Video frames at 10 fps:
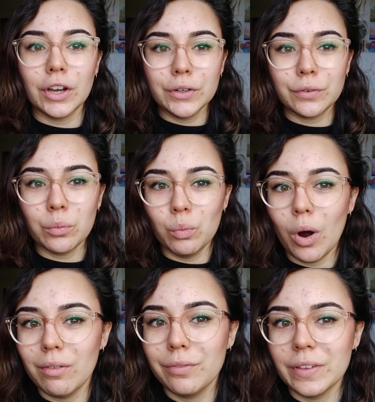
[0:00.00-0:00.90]
go for
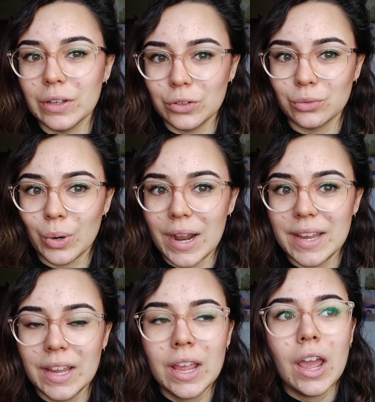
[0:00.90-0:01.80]
what feels
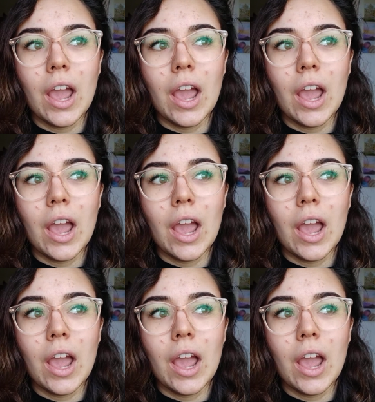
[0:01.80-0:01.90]
right.